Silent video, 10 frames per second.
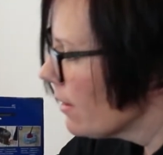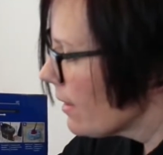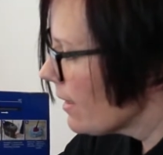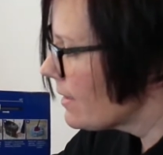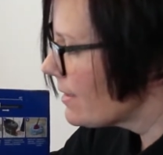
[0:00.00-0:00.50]

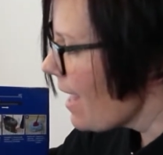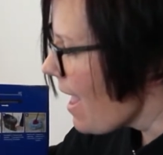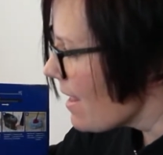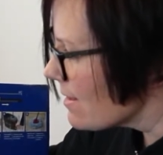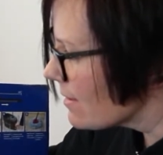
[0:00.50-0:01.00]
it
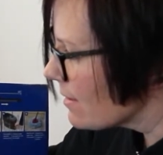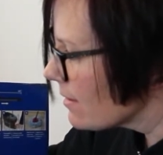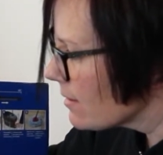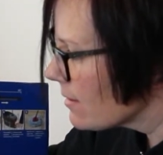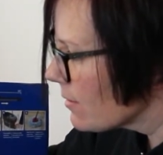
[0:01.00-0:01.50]
says,
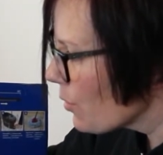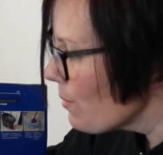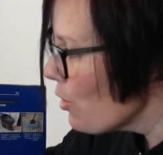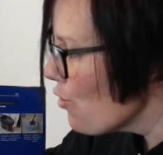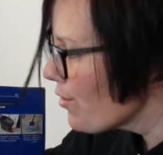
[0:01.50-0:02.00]

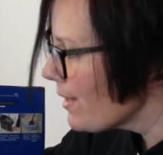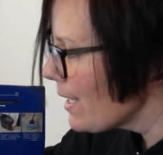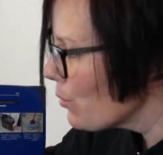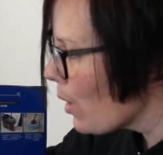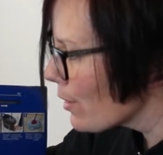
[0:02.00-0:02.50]
remove
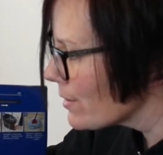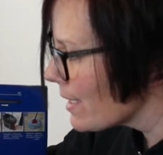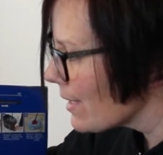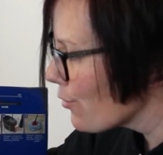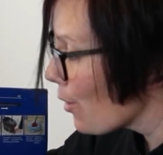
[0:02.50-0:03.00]
clean water
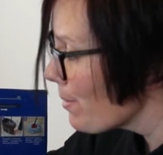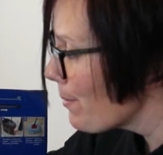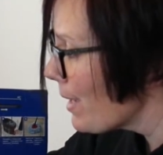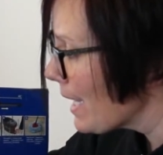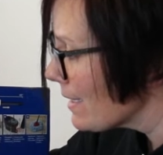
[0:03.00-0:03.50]
tank from the
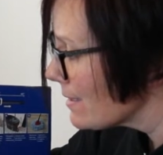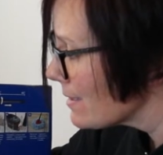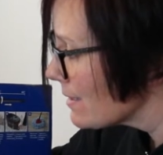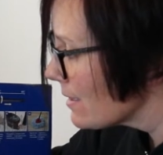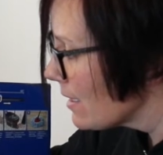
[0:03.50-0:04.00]

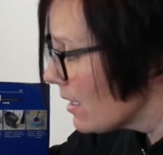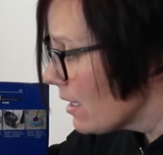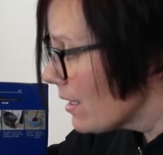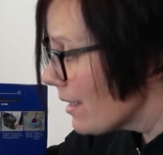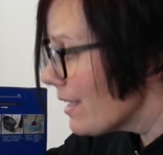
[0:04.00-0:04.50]
bucket.
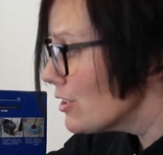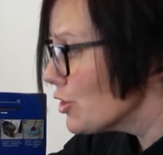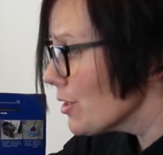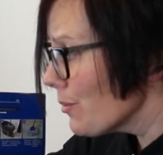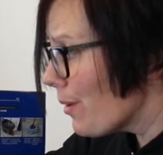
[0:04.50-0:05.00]

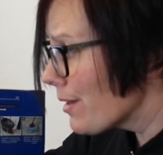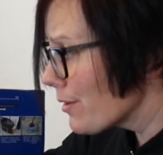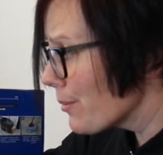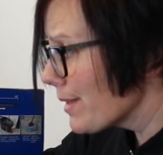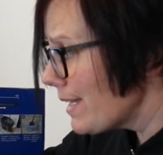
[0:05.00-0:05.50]
Ensure
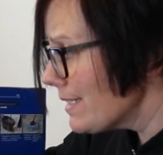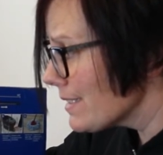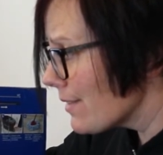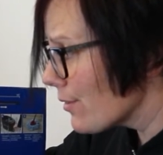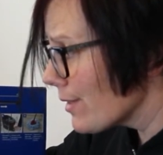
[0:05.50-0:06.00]
water release
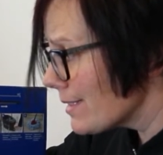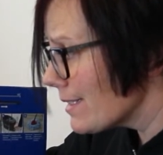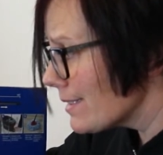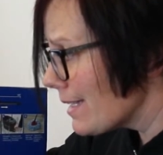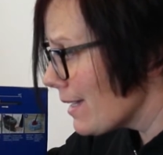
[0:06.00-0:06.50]
lever is
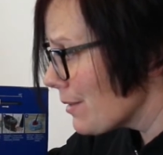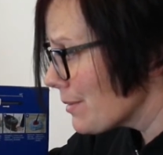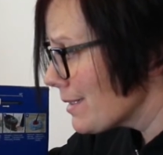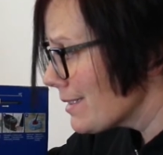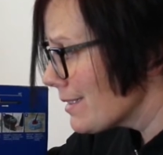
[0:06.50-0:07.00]

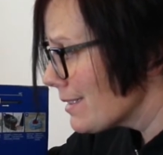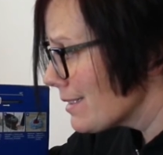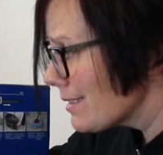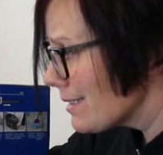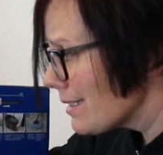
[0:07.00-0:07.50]
down
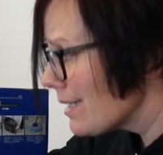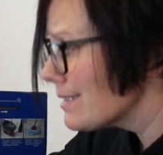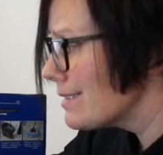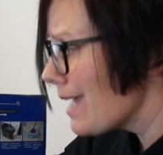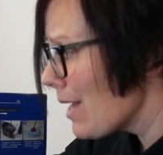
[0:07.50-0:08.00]

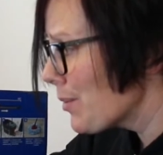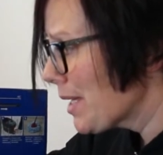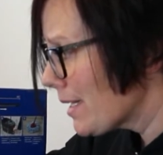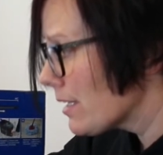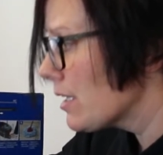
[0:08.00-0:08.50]

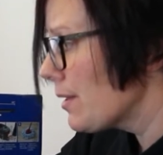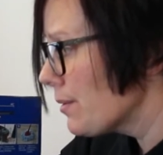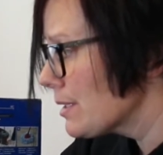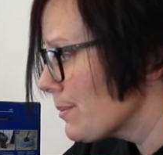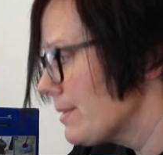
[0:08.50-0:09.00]
in
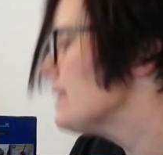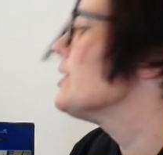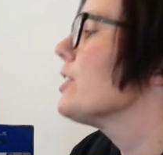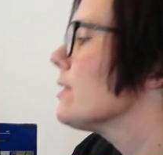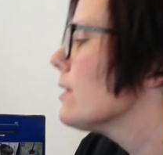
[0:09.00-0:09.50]
closed
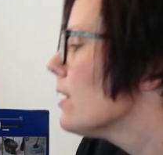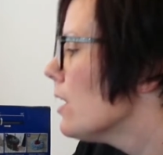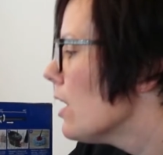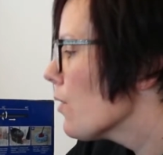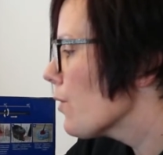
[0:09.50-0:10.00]
position.
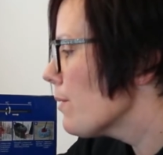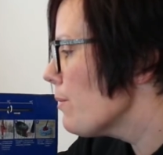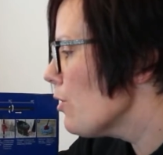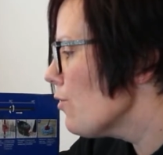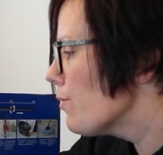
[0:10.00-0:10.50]

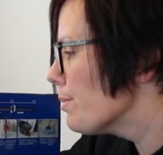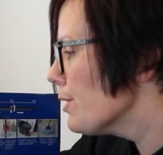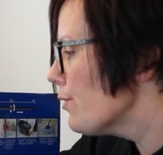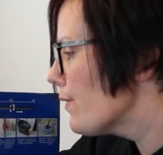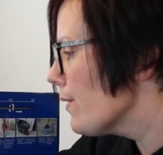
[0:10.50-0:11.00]
Remove
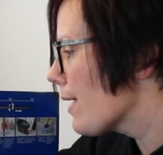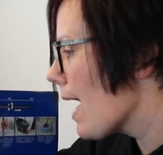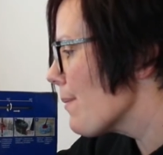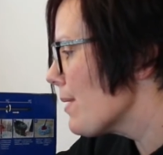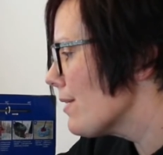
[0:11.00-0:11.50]
blue fill
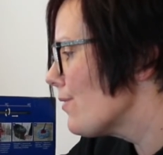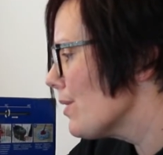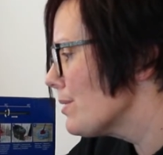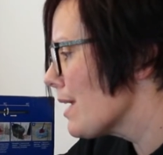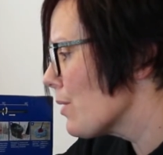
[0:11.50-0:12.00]
cap and
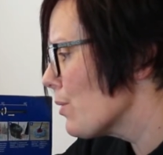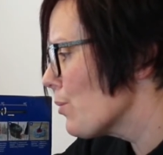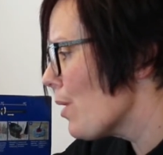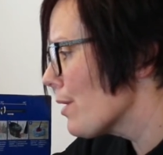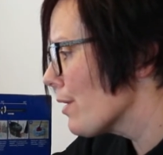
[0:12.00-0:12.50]
fill tank
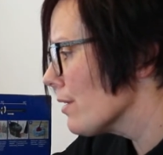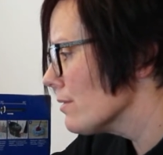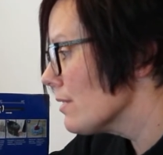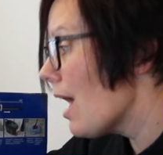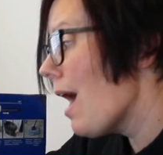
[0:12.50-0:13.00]
with water.
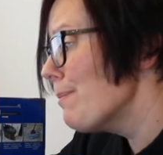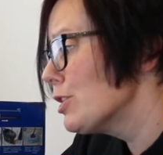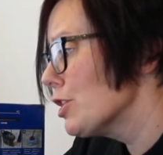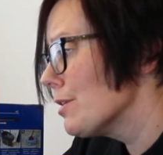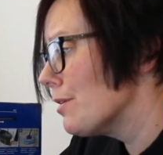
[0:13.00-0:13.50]

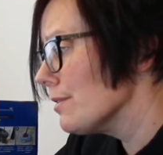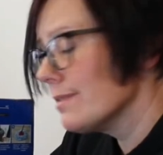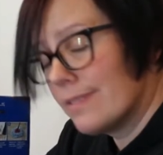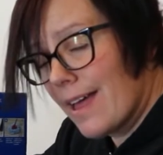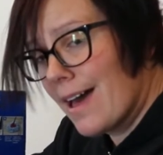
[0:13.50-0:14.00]
Optional.
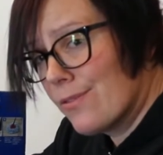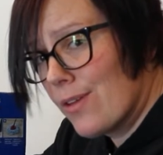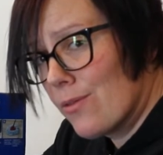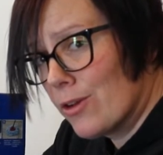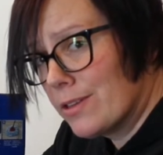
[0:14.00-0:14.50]
Add
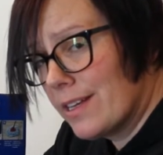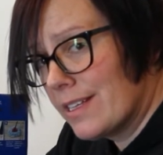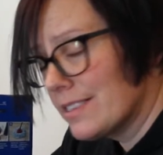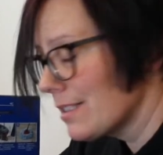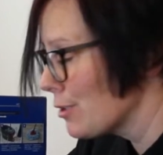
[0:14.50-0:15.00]
favorite
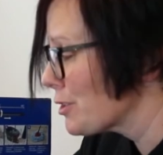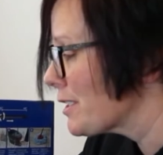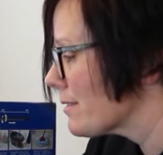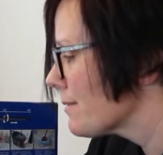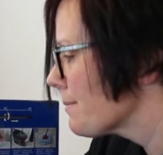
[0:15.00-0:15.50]
cleaning solution.